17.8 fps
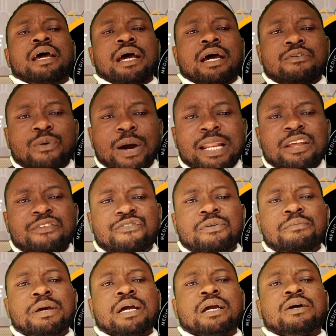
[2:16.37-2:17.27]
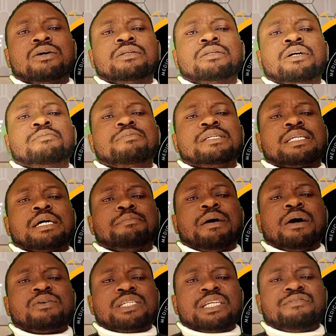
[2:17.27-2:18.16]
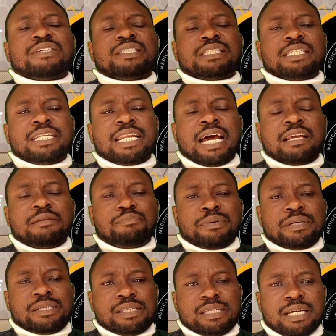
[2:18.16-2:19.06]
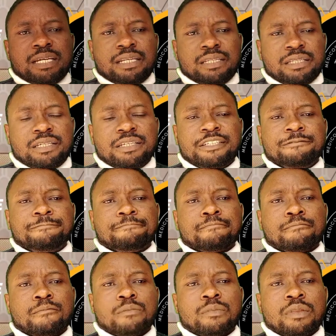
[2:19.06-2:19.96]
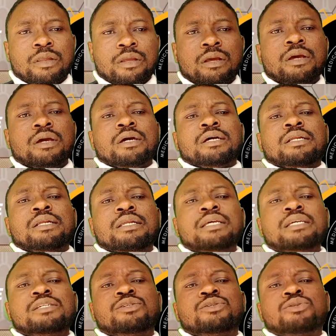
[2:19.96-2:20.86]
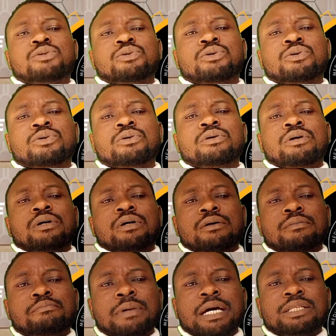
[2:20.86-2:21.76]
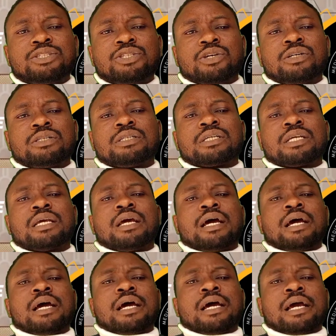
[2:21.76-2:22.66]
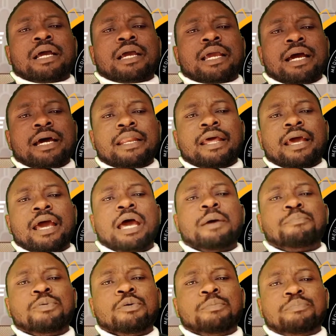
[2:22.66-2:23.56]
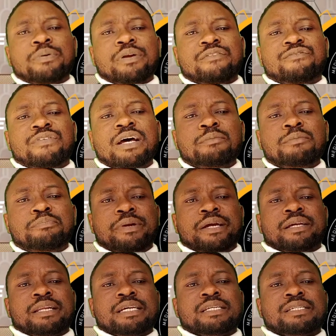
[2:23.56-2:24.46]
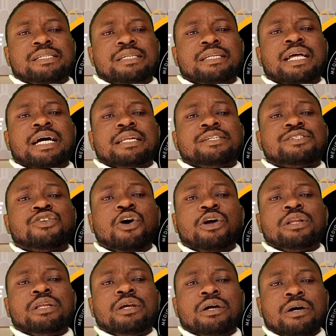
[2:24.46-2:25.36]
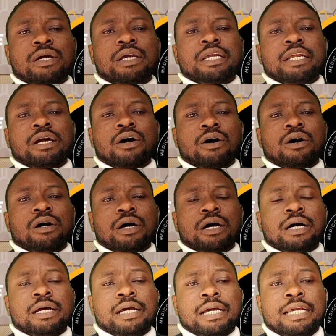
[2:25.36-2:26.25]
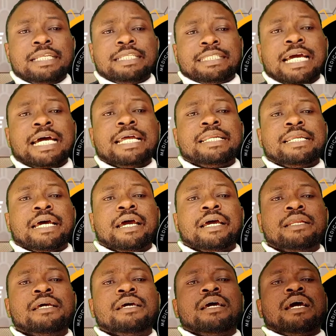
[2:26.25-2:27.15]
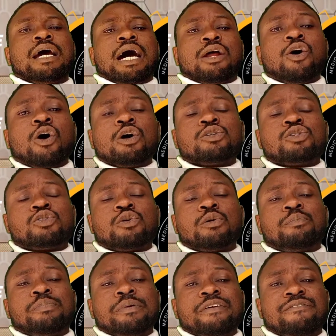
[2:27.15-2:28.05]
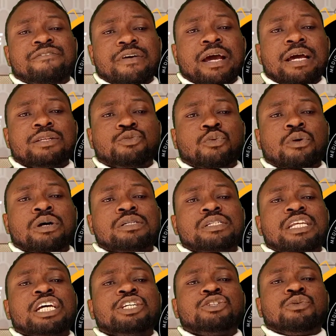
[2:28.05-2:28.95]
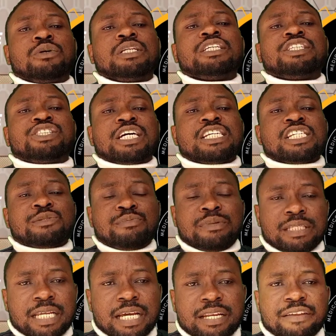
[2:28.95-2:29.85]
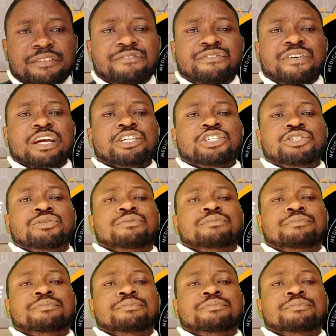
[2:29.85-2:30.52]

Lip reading: while the female condom is about 79%. These two methods can help you prevent pregnancy that is not intended and also prevent sexually transmitted infection.